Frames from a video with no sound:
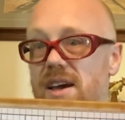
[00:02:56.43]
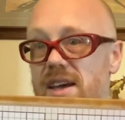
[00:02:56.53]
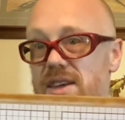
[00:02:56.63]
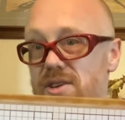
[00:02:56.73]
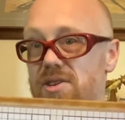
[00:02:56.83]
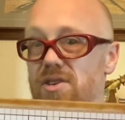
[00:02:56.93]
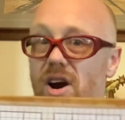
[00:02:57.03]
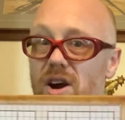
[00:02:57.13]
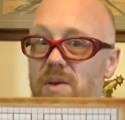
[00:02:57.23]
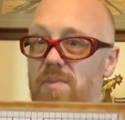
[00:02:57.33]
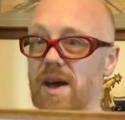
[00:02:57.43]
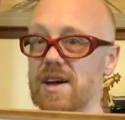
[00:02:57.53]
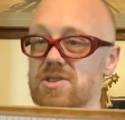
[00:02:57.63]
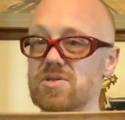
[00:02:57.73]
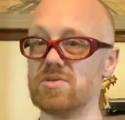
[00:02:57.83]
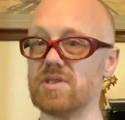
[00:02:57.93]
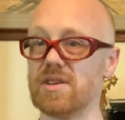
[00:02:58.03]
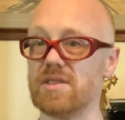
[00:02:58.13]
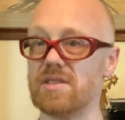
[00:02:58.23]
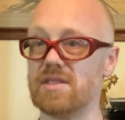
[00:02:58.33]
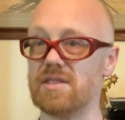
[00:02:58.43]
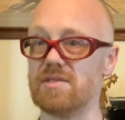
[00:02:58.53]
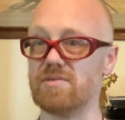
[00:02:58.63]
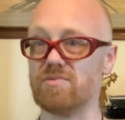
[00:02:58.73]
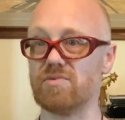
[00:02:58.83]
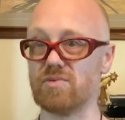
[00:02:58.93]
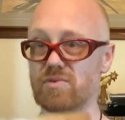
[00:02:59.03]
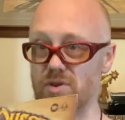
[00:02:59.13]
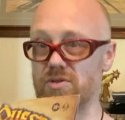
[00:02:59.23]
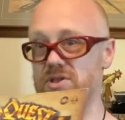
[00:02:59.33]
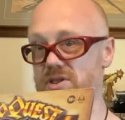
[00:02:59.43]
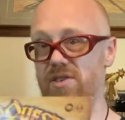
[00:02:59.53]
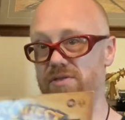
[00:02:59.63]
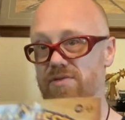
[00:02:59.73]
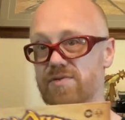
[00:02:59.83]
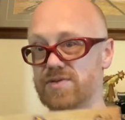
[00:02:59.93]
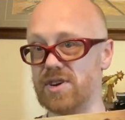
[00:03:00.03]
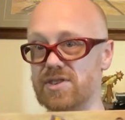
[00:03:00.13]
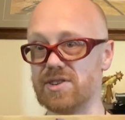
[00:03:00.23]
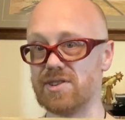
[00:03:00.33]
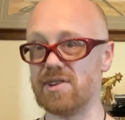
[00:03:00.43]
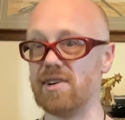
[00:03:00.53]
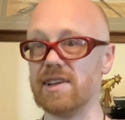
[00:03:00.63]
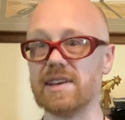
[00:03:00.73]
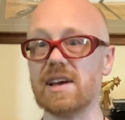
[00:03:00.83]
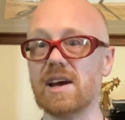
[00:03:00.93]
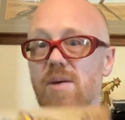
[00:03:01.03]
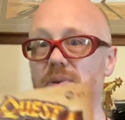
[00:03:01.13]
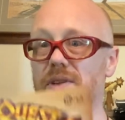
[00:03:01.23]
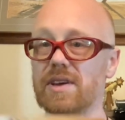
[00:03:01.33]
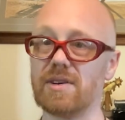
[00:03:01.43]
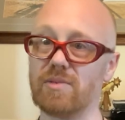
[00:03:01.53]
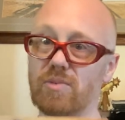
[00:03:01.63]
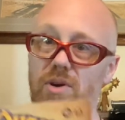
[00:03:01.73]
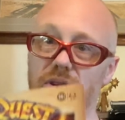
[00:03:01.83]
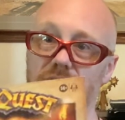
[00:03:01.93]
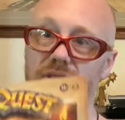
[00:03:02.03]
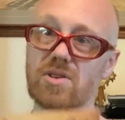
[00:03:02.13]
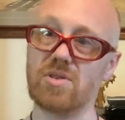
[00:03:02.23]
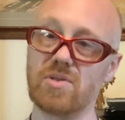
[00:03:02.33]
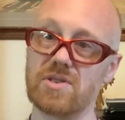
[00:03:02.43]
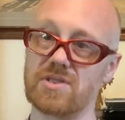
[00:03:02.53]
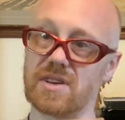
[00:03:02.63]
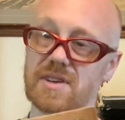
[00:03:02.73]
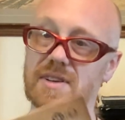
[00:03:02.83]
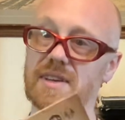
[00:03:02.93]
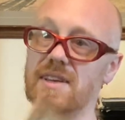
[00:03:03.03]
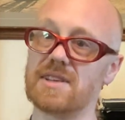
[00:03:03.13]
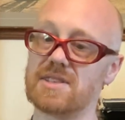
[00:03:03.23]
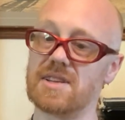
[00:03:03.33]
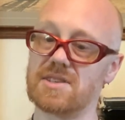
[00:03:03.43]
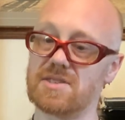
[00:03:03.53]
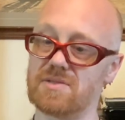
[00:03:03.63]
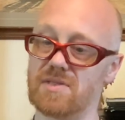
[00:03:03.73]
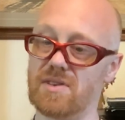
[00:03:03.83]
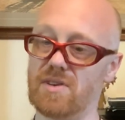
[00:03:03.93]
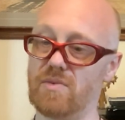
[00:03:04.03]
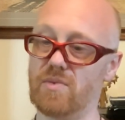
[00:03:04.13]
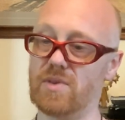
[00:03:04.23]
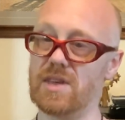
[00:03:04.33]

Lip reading: you could harken back to the roots of dungeon crawling, but like what you can do is like in a sense with